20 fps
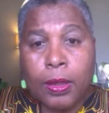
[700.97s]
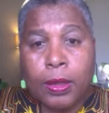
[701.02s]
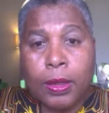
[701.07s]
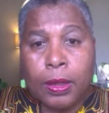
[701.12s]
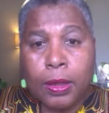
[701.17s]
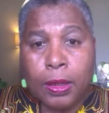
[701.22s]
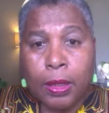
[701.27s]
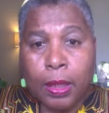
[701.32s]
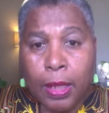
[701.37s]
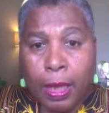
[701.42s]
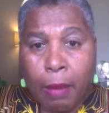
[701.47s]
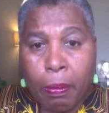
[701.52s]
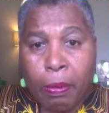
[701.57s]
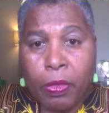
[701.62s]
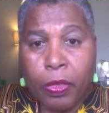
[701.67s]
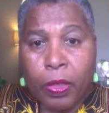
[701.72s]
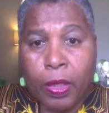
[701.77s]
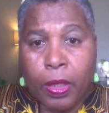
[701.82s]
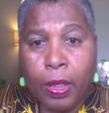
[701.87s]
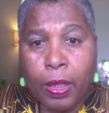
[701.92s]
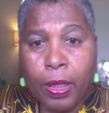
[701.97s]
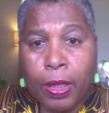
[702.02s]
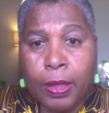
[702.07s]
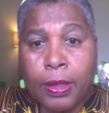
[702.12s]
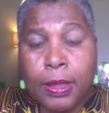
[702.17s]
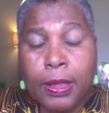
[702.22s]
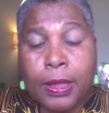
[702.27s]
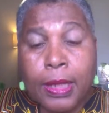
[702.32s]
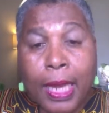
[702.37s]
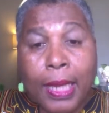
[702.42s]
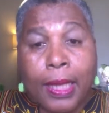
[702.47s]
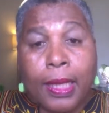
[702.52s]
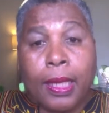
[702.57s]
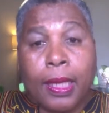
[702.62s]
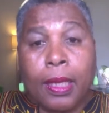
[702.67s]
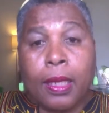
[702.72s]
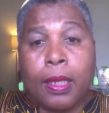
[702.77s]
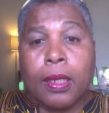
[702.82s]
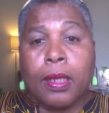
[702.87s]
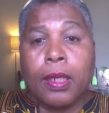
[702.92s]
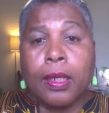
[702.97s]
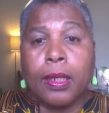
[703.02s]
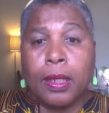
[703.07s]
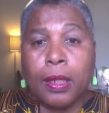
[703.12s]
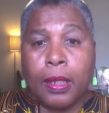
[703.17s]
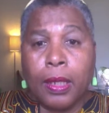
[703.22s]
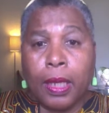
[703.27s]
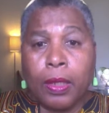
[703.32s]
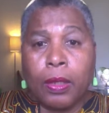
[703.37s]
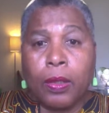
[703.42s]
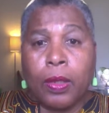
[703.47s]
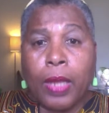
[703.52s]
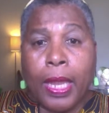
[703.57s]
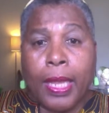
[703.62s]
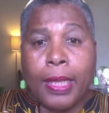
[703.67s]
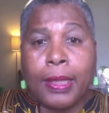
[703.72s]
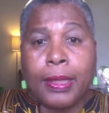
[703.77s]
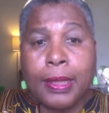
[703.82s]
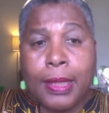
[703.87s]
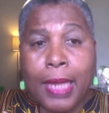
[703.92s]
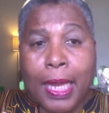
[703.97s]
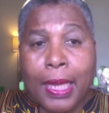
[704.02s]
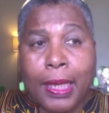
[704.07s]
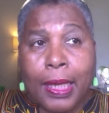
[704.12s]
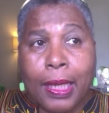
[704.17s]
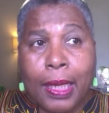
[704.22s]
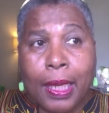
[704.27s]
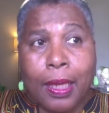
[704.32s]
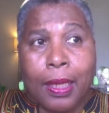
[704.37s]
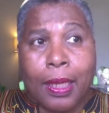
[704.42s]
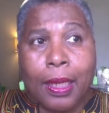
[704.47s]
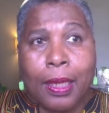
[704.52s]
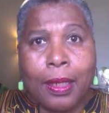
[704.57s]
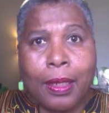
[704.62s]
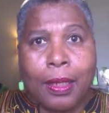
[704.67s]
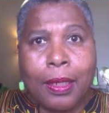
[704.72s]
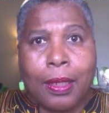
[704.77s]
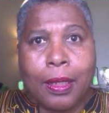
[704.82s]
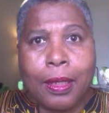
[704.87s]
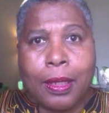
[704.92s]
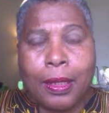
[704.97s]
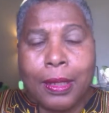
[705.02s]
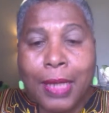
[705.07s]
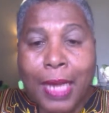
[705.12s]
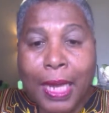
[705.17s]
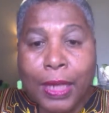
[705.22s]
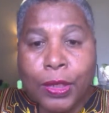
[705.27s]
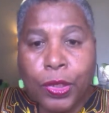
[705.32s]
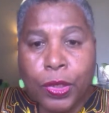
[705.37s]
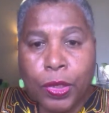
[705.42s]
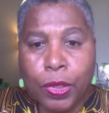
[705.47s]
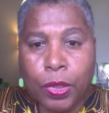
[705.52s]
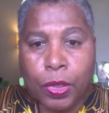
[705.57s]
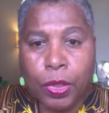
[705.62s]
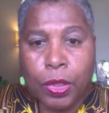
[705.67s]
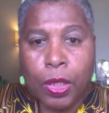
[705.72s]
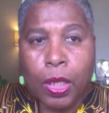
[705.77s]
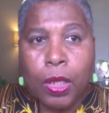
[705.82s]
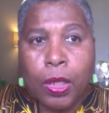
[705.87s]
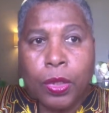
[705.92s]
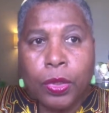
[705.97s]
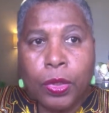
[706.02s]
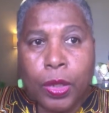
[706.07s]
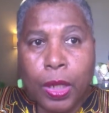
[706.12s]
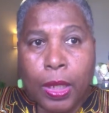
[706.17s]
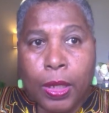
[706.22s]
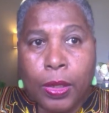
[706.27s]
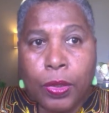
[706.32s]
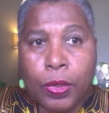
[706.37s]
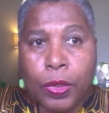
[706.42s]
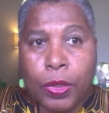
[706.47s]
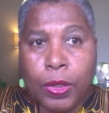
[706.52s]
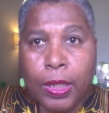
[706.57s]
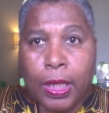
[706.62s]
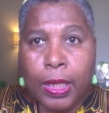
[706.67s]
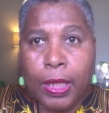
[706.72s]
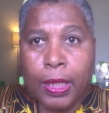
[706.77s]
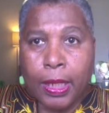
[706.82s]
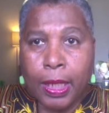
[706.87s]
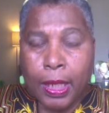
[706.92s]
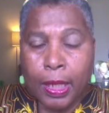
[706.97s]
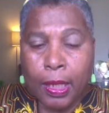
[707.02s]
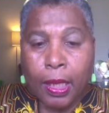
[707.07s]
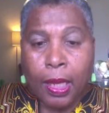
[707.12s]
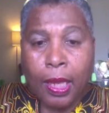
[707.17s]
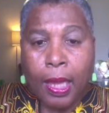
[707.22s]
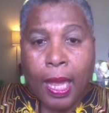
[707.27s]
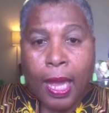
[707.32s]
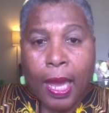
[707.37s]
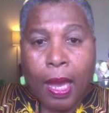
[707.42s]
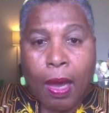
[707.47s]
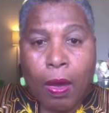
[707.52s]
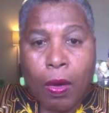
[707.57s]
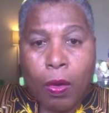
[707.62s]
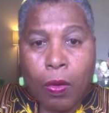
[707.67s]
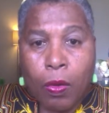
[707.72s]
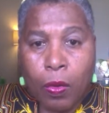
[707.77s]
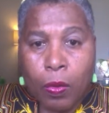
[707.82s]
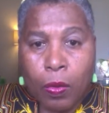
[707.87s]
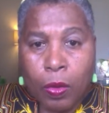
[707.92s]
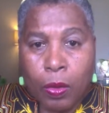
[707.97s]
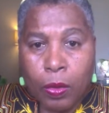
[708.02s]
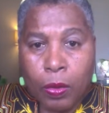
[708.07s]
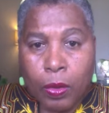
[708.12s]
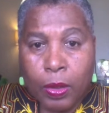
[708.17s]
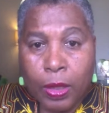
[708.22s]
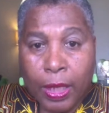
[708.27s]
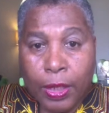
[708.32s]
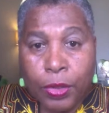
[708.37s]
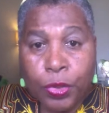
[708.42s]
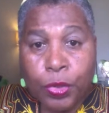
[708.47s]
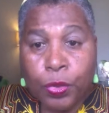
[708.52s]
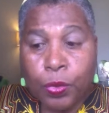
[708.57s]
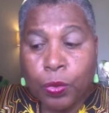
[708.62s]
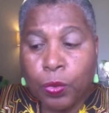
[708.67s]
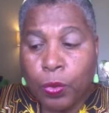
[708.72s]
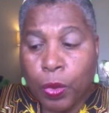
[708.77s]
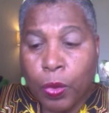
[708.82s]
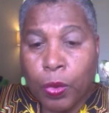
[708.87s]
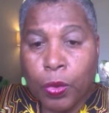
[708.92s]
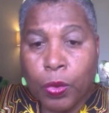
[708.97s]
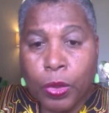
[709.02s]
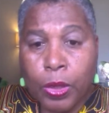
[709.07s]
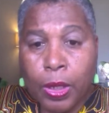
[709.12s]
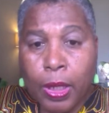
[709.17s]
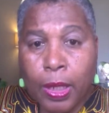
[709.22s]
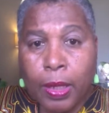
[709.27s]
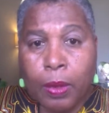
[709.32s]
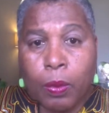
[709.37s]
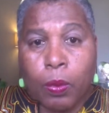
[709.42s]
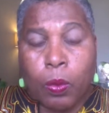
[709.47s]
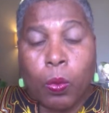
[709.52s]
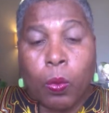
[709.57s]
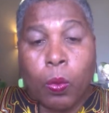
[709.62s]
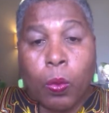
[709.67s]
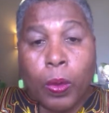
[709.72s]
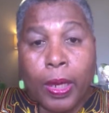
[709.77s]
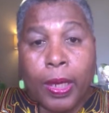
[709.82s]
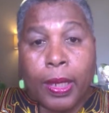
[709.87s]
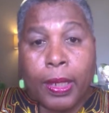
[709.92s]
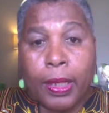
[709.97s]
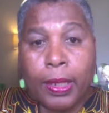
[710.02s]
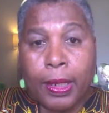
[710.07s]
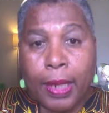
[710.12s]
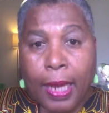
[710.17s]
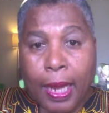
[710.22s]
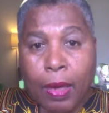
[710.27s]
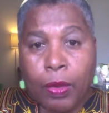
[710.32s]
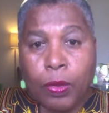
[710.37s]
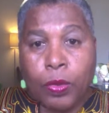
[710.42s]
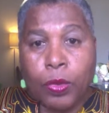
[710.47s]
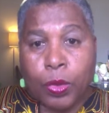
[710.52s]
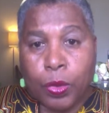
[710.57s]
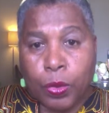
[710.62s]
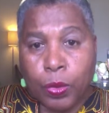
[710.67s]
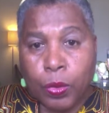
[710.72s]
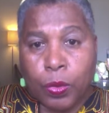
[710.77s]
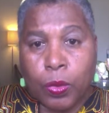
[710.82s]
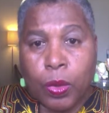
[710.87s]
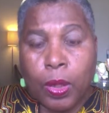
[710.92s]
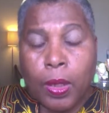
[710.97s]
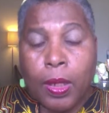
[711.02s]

telepathy and psychic and had psychic connections to understanding how nature worked and when and how to